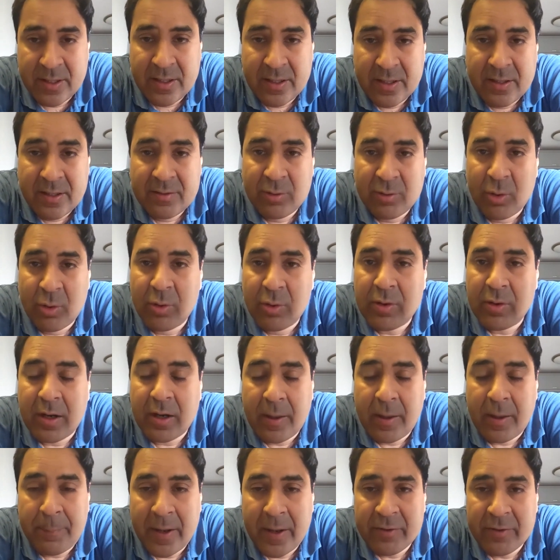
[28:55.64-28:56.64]
So
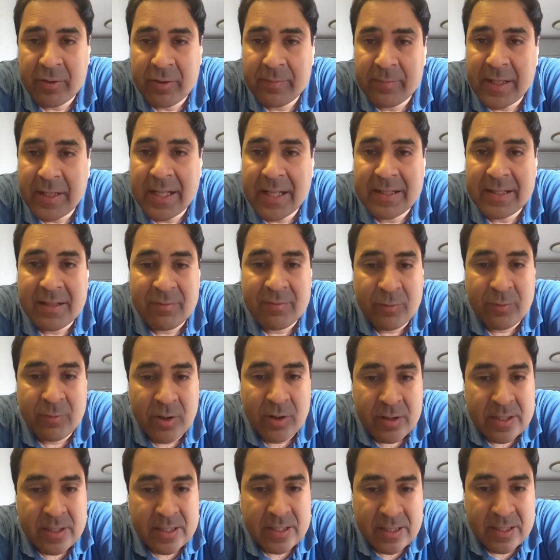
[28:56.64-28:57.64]
apart from that, there's
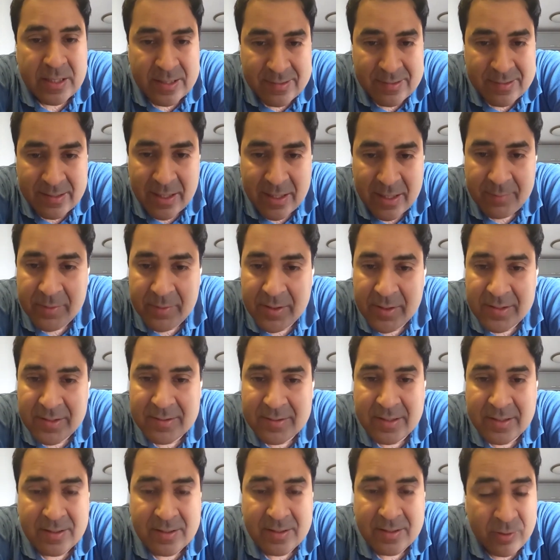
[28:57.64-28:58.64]
work in Alzheimer's,
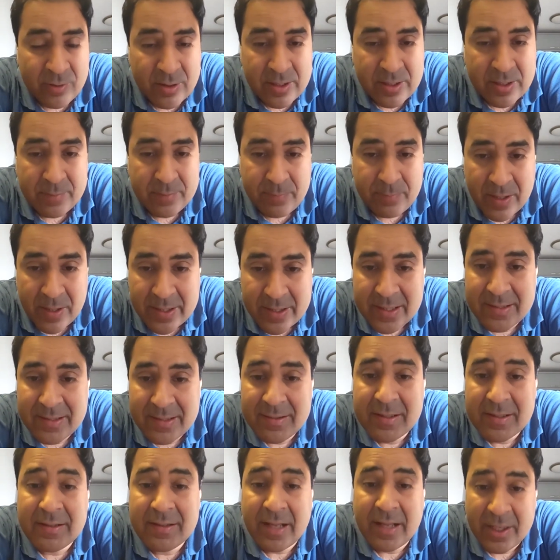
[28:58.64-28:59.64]
there's work in
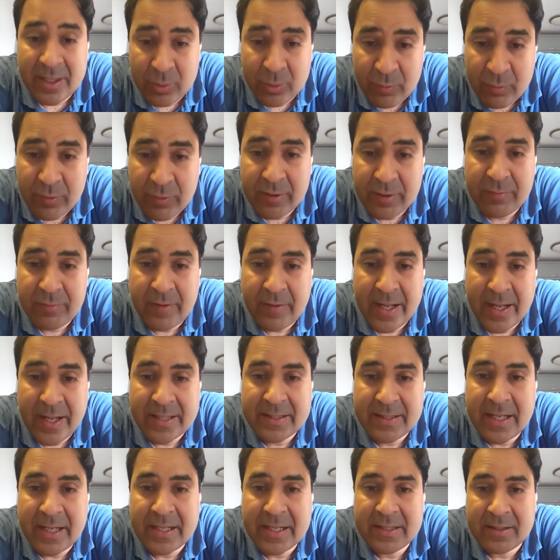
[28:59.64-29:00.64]
Parkinson's. I know for a fact
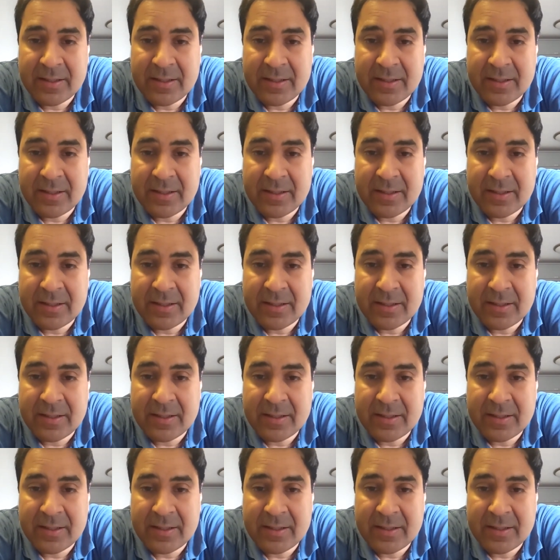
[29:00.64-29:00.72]
that